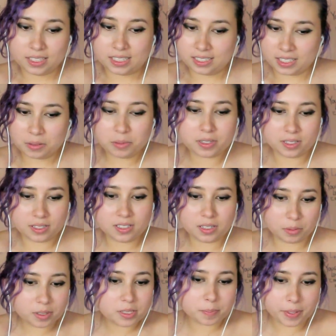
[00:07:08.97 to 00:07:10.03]
She was
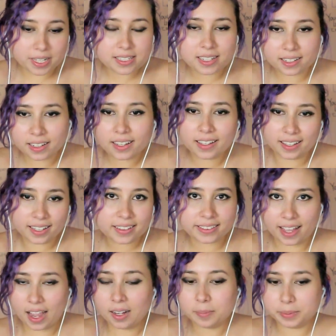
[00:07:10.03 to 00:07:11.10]
basically
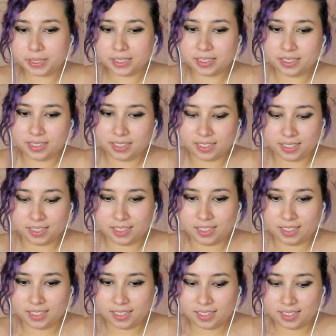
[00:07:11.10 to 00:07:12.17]
kidnapped.
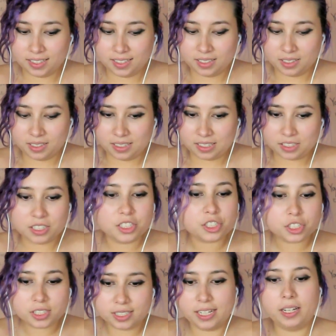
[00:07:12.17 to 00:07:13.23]
She
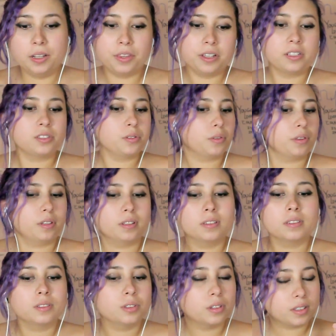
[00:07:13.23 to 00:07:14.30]
should tell this to
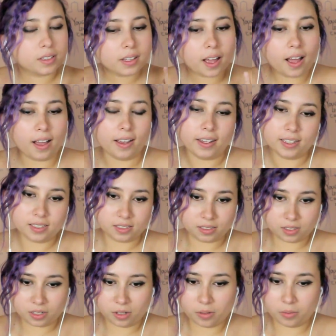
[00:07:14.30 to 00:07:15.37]
the guys,
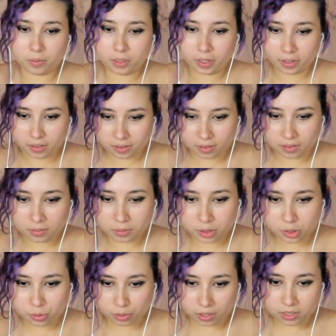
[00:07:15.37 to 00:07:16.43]
so they
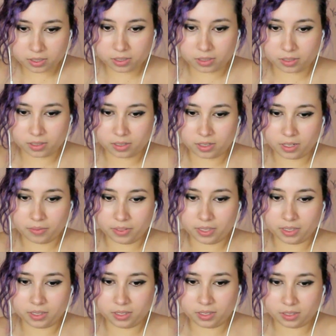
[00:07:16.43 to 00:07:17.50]
would trust her even
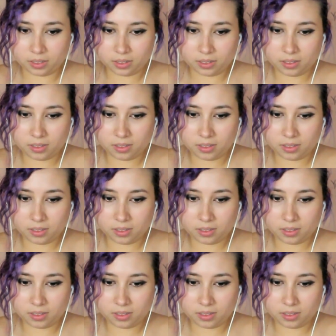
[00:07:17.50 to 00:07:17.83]
a little.